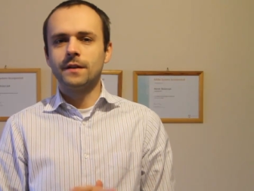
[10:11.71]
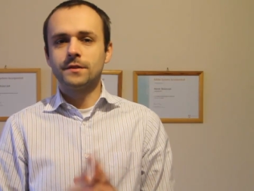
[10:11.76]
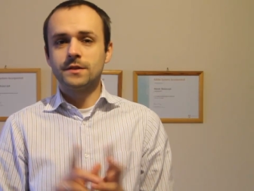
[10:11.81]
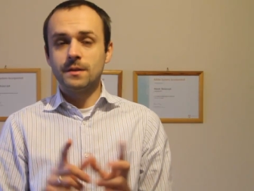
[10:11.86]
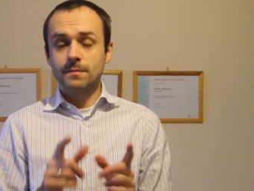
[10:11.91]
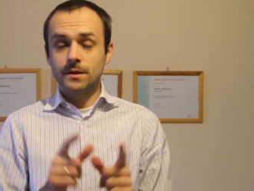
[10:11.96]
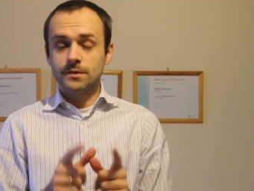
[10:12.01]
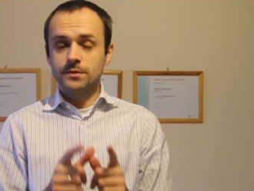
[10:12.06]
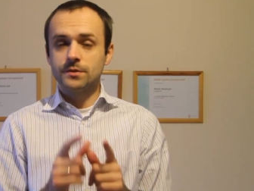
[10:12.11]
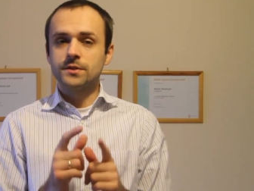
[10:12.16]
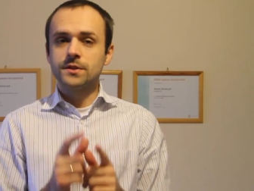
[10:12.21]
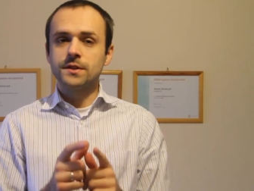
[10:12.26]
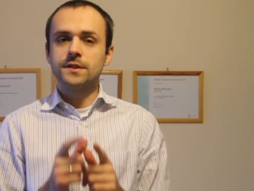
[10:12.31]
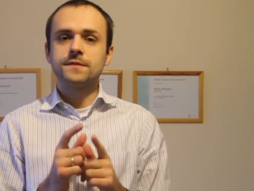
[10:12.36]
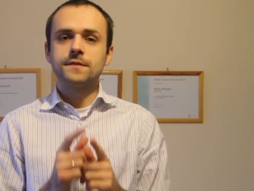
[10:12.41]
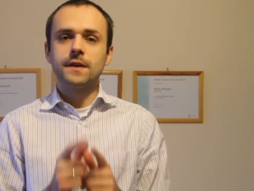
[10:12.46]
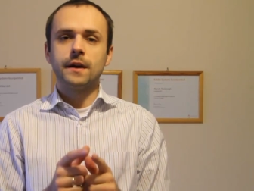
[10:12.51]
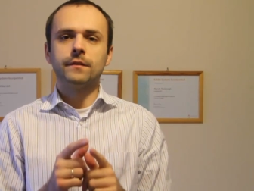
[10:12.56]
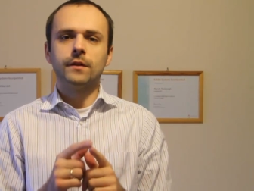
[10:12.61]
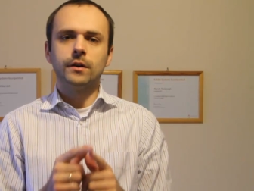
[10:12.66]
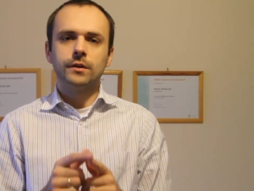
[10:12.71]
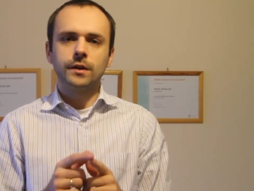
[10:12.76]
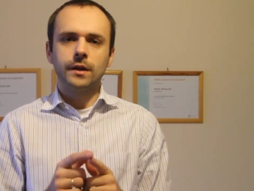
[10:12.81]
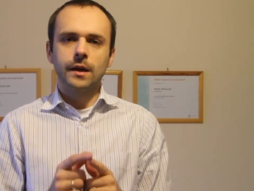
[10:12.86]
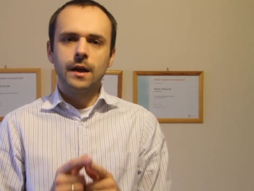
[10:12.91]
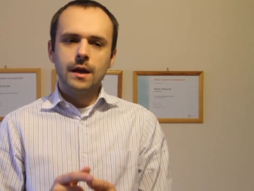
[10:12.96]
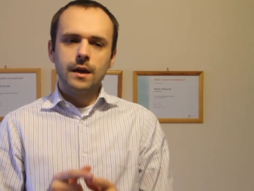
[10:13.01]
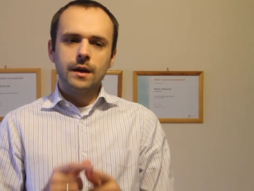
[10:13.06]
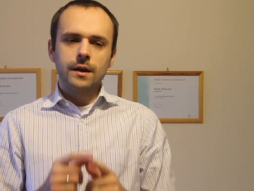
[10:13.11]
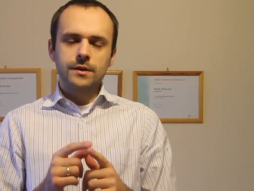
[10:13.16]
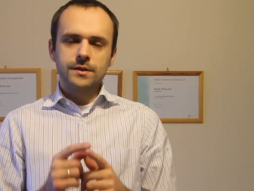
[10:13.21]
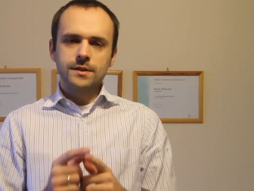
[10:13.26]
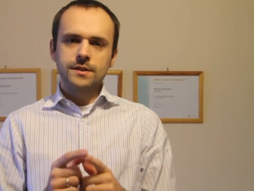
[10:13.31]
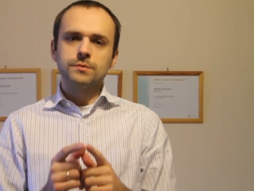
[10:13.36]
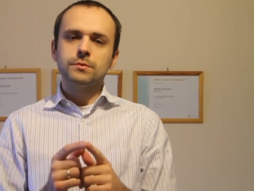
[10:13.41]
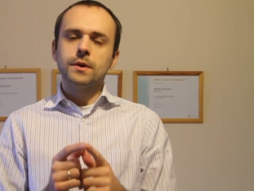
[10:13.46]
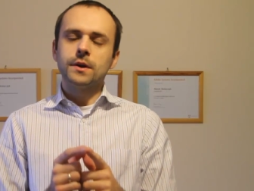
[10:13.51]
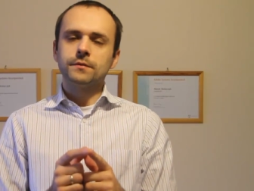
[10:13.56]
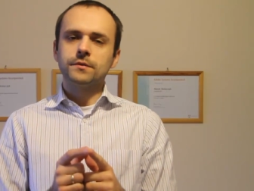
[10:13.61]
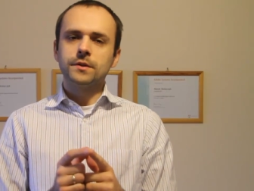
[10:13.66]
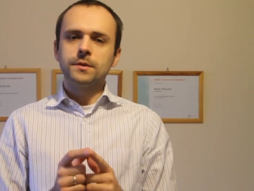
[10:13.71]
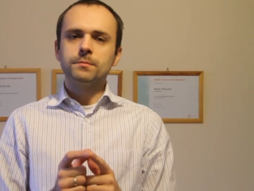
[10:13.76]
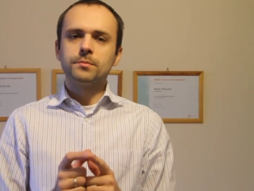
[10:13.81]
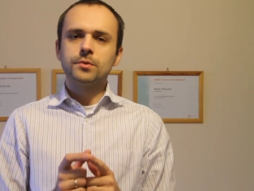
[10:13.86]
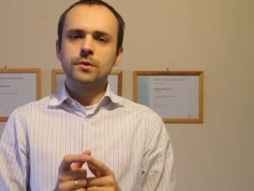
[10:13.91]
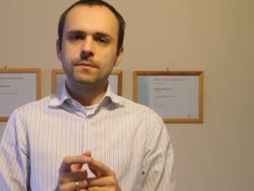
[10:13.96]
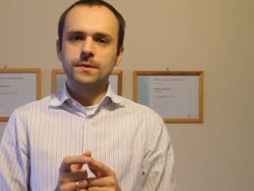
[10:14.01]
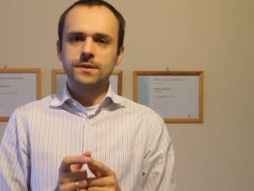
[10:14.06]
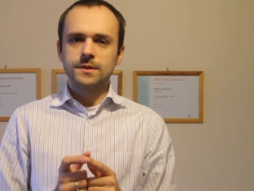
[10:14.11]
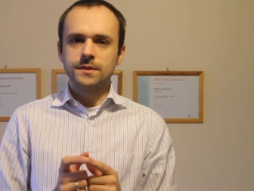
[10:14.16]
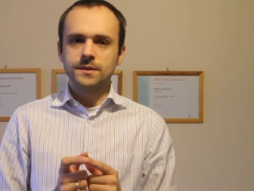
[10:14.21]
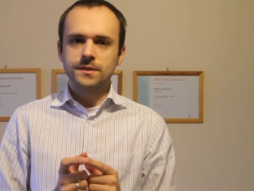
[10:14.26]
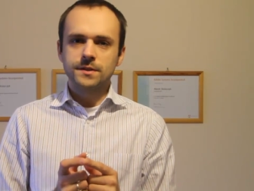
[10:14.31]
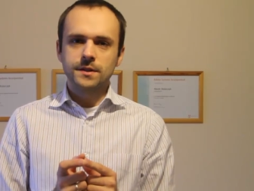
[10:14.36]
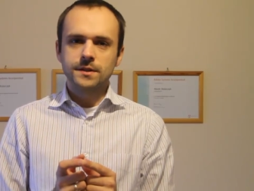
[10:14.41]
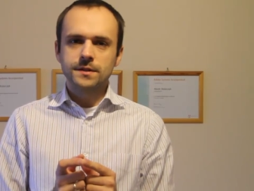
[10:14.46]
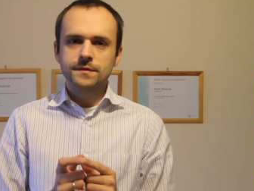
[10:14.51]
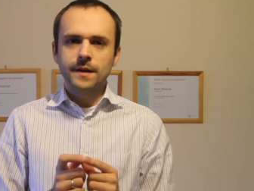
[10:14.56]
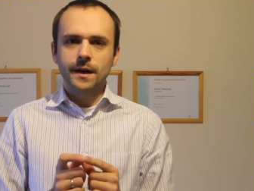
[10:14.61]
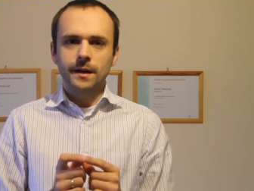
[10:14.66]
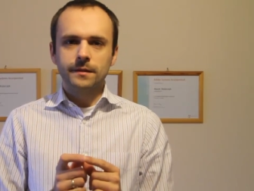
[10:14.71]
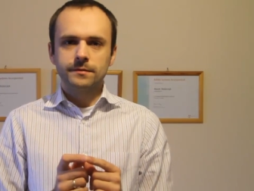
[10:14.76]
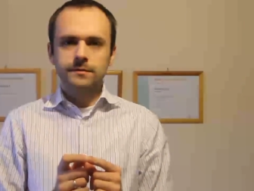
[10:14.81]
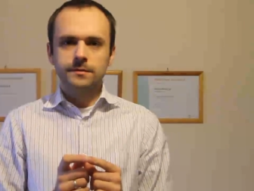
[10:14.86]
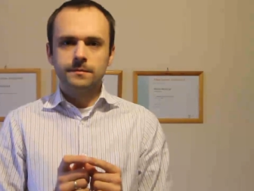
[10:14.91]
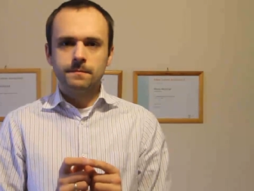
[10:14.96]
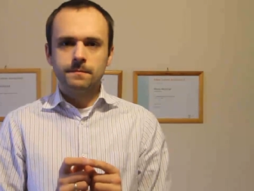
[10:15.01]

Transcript: This applies to CS5 only, because this is one of the improvements in CS5.